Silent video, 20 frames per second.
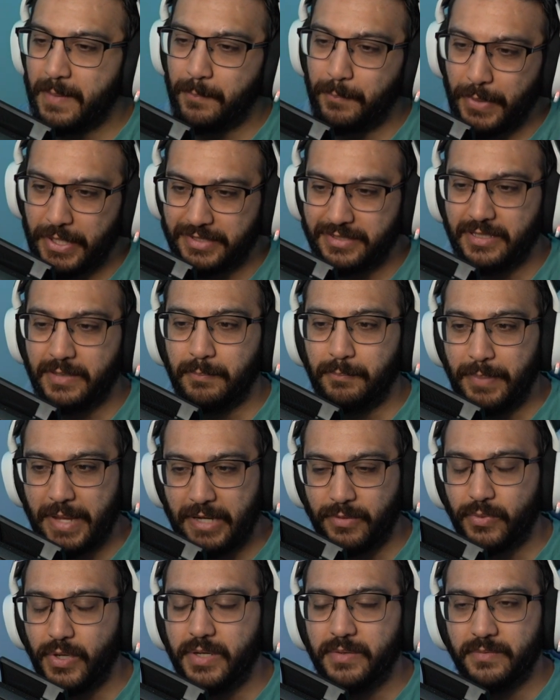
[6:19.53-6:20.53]
But
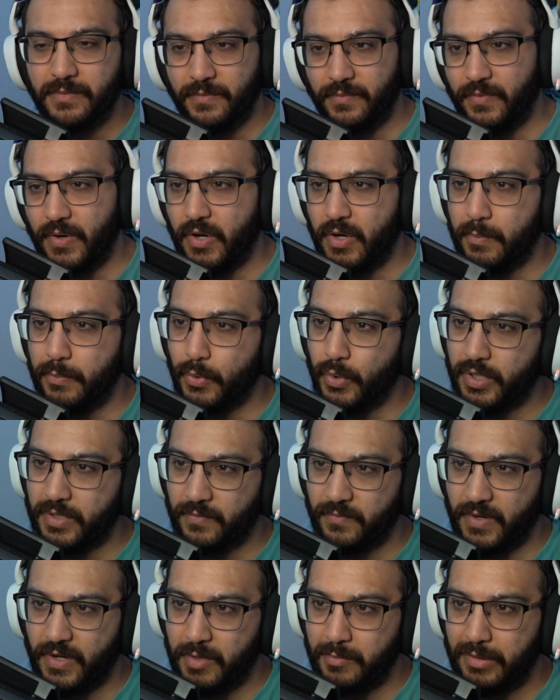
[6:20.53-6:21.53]
background, very boring,
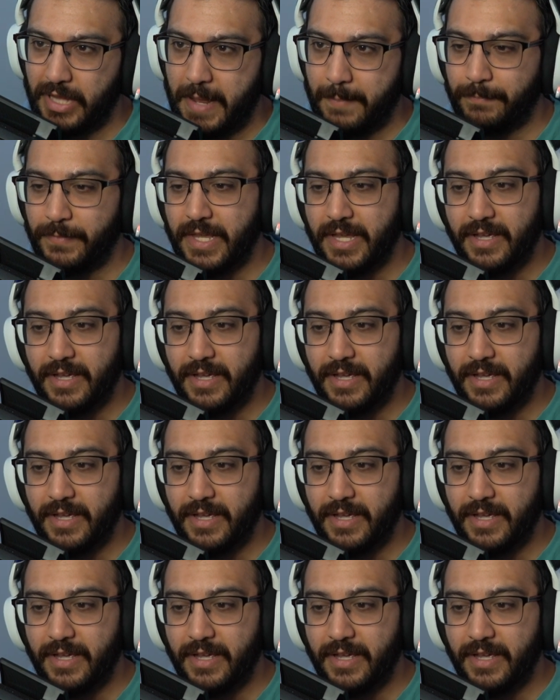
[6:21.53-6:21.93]
very bland.